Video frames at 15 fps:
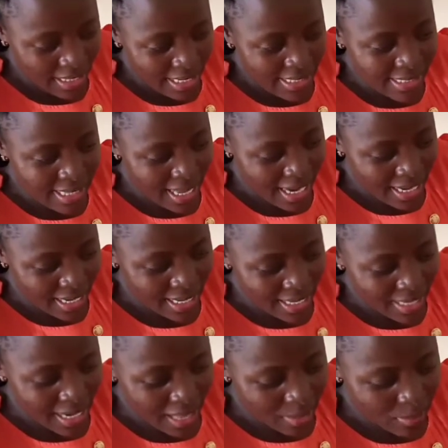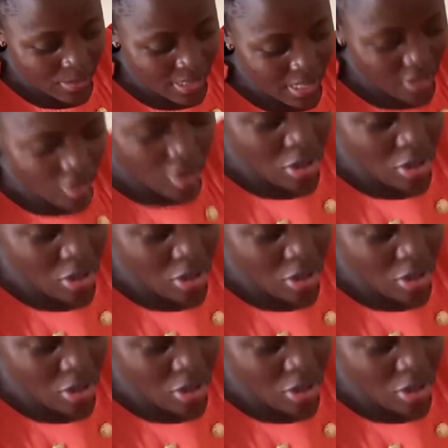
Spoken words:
case there are any lumps, and